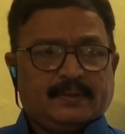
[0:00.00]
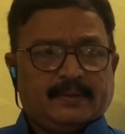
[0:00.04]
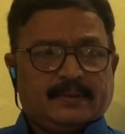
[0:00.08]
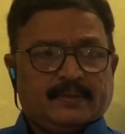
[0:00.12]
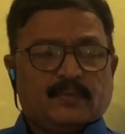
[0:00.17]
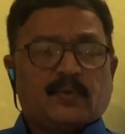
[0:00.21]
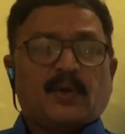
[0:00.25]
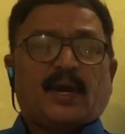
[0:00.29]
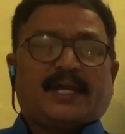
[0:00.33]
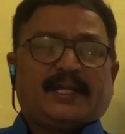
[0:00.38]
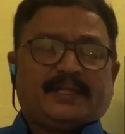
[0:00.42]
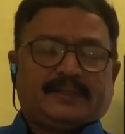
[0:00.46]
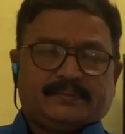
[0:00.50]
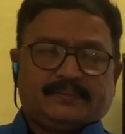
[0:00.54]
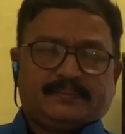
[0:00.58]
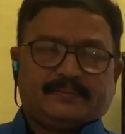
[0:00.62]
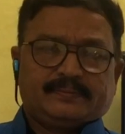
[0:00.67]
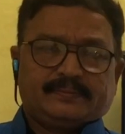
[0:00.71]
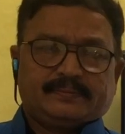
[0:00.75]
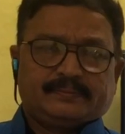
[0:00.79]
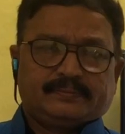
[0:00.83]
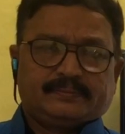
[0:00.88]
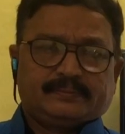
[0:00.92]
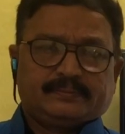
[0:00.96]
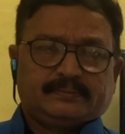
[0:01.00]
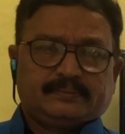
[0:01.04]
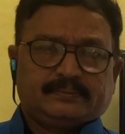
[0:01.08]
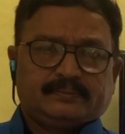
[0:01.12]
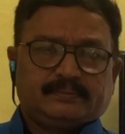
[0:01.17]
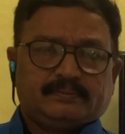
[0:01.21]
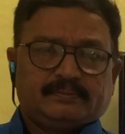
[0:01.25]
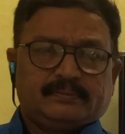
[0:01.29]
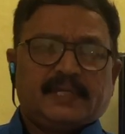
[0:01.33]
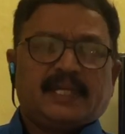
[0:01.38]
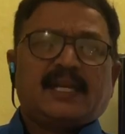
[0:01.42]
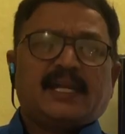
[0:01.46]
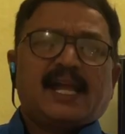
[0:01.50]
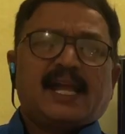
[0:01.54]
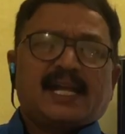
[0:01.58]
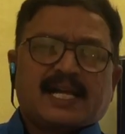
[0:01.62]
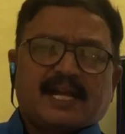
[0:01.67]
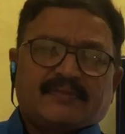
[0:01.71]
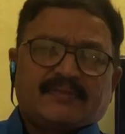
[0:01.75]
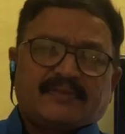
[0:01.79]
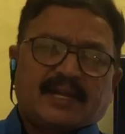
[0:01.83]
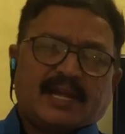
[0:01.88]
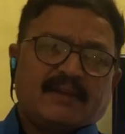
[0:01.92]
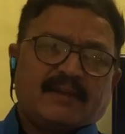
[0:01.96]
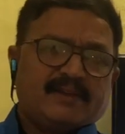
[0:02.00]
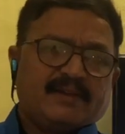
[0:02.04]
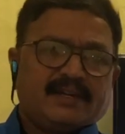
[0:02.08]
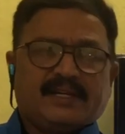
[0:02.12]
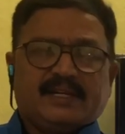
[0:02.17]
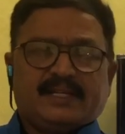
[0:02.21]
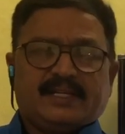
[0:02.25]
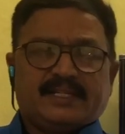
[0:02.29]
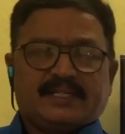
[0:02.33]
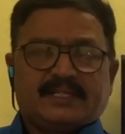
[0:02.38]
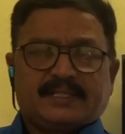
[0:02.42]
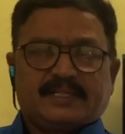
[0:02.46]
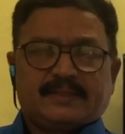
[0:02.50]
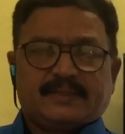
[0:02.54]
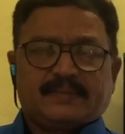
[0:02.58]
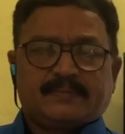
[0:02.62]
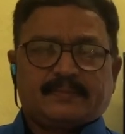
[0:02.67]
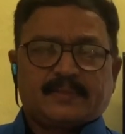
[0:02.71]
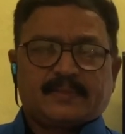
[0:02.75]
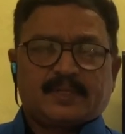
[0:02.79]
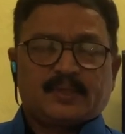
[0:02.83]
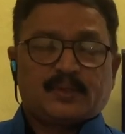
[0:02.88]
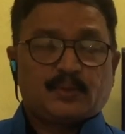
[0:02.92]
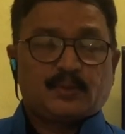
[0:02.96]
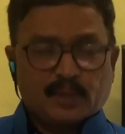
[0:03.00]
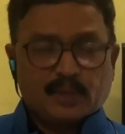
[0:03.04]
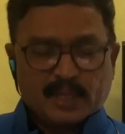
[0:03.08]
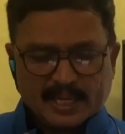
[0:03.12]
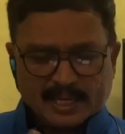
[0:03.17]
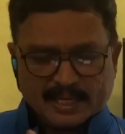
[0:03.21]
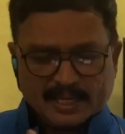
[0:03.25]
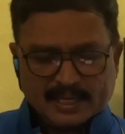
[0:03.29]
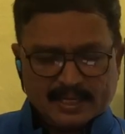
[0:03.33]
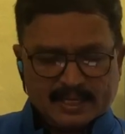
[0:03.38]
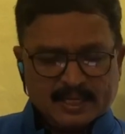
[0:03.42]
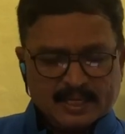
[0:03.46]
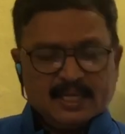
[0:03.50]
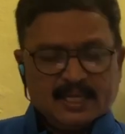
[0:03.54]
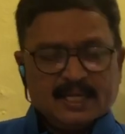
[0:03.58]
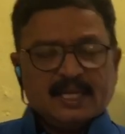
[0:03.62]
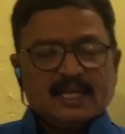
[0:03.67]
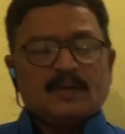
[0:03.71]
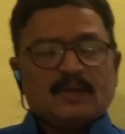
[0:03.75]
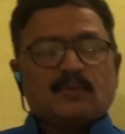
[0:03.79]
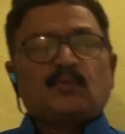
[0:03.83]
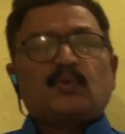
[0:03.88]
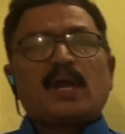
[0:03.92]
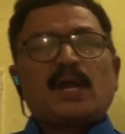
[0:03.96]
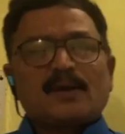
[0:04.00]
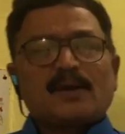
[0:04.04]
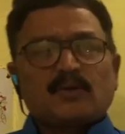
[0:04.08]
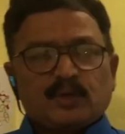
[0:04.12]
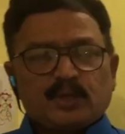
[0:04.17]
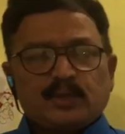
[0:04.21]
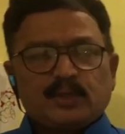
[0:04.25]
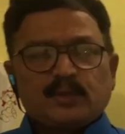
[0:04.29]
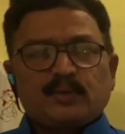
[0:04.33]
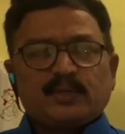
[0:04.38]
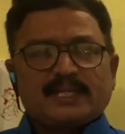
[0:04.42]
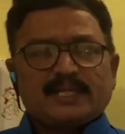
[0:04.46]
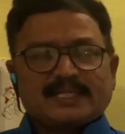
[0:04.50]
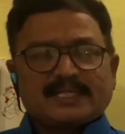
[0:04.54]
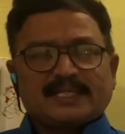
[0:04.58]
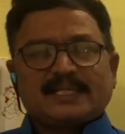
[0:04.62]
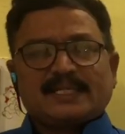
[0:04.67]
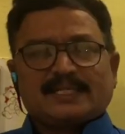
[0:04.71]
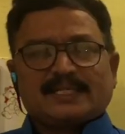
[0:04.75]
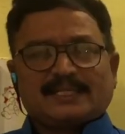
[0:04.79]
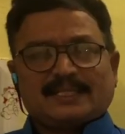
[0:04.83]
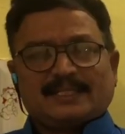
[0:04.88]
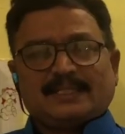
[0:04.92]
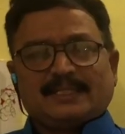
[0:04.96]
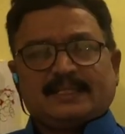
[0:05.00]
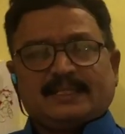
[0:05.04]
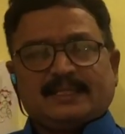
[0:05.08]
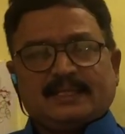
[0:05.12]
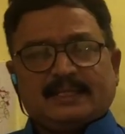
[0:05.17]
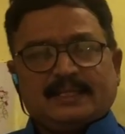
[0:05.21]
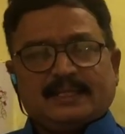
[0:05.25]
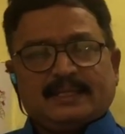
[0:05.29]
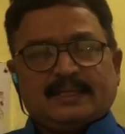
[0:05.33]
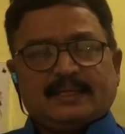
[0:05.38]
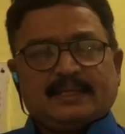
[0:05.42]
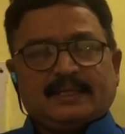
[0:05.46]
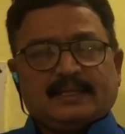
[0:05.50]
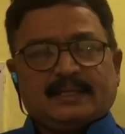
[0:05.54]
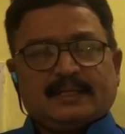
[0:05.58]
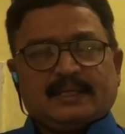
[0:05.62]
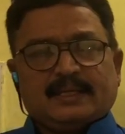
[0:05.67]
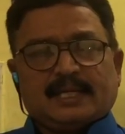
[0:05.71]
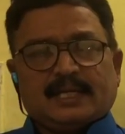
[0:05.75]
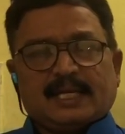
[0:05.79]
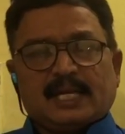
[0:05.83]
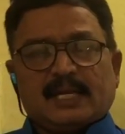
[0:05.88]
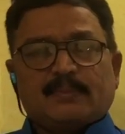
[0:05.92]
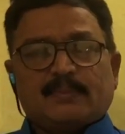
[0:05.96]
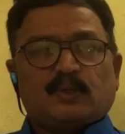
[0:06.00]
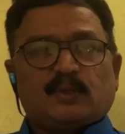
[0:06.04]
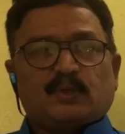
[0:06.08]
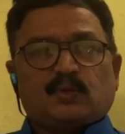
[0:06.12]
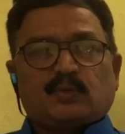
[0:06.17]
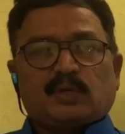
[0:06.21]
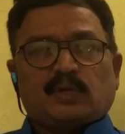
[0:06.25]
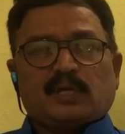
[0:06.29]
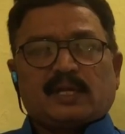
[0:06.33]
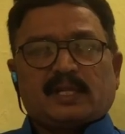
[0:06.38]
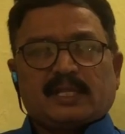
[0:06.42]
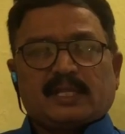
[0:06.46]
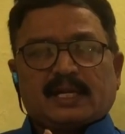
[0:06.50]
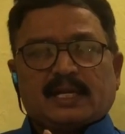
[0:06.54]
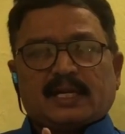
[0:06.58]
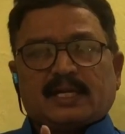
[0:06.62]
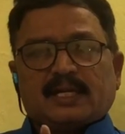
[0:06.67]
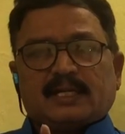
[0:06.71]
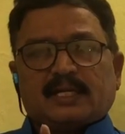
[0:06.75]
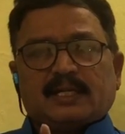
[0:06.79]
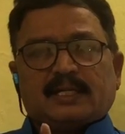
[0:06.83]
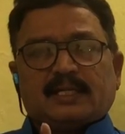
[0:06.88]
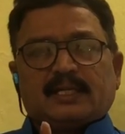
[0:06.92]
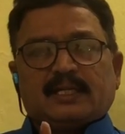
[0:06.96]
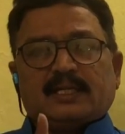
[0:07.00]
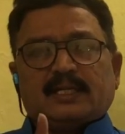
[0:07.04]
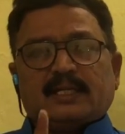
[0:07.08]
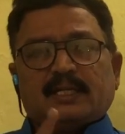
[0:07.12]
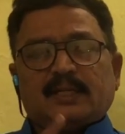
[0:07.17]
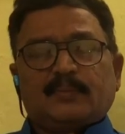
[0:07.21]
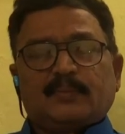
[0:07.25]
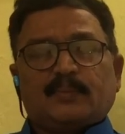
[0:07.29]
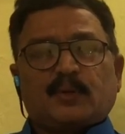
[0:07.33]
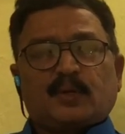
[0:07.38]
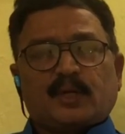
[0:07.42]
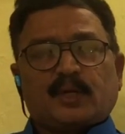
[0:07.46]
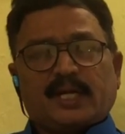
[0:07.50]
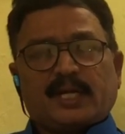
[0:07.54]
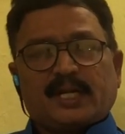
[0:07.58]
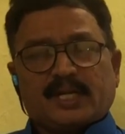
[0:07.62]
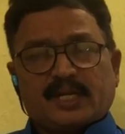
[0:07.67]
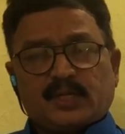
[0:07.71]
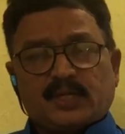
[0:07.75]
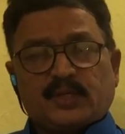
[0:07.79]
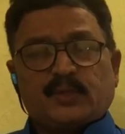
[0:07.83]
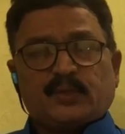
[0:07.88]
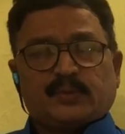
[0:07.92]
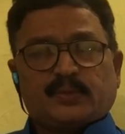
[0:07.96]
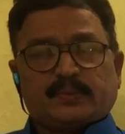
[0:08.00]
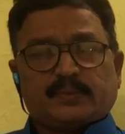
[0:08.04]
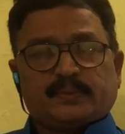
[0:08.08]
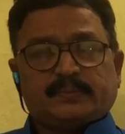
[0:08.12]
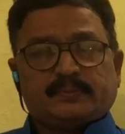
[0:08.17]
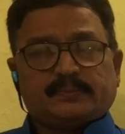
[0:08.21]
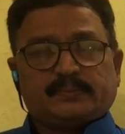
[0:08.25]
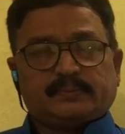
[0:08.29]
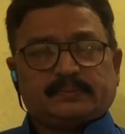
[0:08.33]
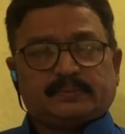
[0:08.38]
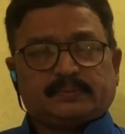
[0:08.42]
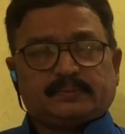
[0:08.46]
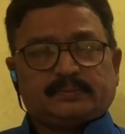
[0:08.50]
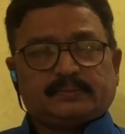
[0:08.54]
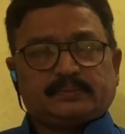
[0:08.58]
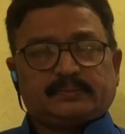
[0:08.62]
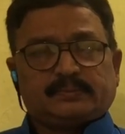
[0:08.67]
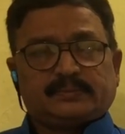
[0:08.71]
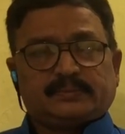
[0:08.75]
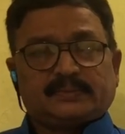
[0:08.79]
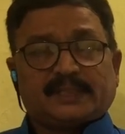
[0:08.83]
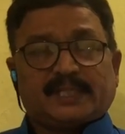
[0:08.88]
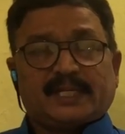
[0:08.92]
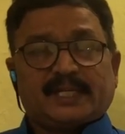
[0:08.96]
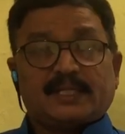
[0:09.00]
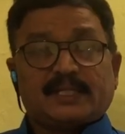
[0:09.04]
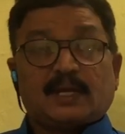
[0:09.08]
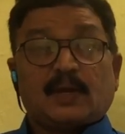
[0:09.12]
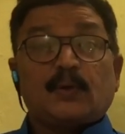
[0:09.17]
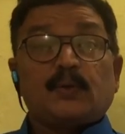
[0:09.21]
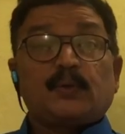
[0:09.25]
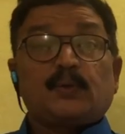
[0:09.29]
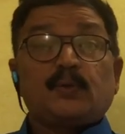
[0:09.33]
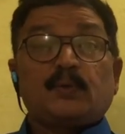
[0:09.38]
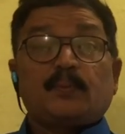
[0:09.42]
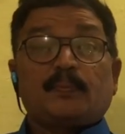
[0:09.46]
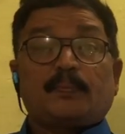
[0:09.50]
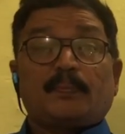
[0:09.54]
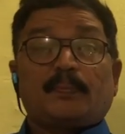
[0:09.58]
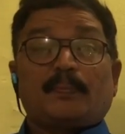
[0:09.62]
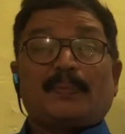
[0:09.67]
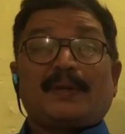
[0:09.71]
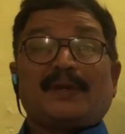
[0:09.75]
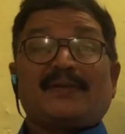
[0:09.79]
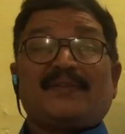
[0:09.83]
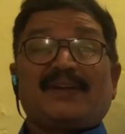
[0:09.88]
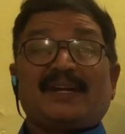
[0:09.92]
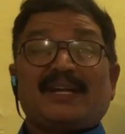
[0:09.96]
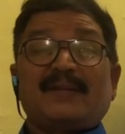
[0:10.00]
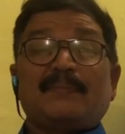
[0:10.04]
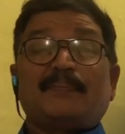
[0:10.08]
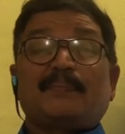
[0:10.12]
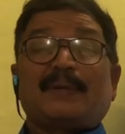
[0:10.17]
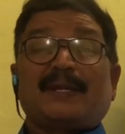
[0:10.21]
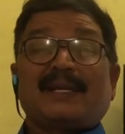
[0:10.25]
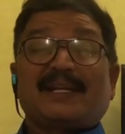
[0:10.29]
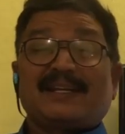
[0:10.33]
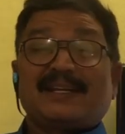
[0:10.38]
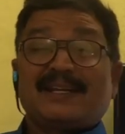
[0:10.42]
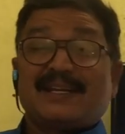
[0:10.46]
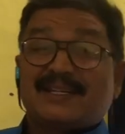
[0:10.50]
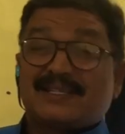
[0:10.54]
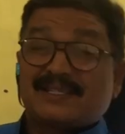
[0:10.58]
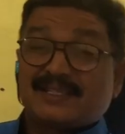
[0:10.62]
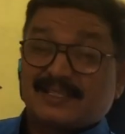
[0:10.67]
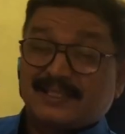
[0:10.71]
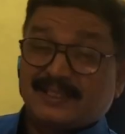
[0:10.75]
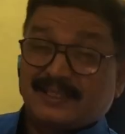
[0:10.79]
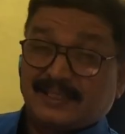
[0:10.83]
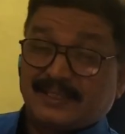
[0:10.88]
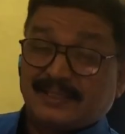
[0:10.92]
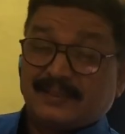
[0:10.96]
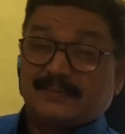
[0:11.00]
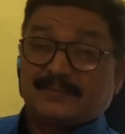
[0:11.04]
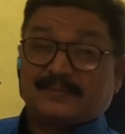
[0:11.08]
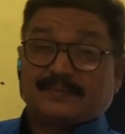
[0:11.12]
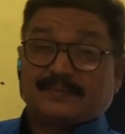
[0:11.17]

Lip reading: Why? Lack of awareness. Today, we are going to discuss about one of the important issue, that is how to prevent pregnancy.